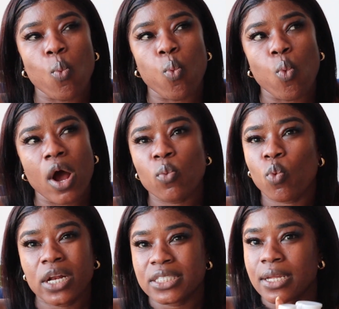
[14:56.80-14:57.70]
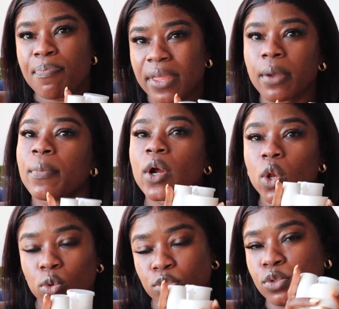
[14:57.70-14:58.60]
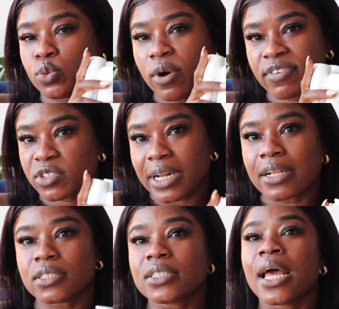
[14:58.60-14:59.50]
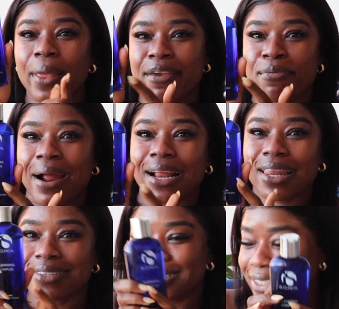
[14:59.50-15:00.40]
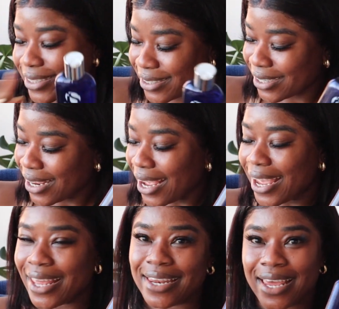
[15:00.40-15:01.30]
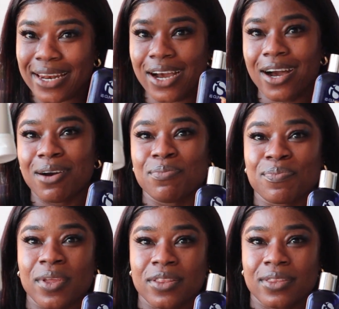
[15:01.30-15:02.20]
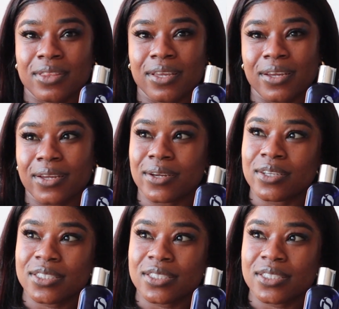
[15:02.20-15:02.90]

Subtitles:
one something, but close to $1,200. I paid for my cleanser, and then the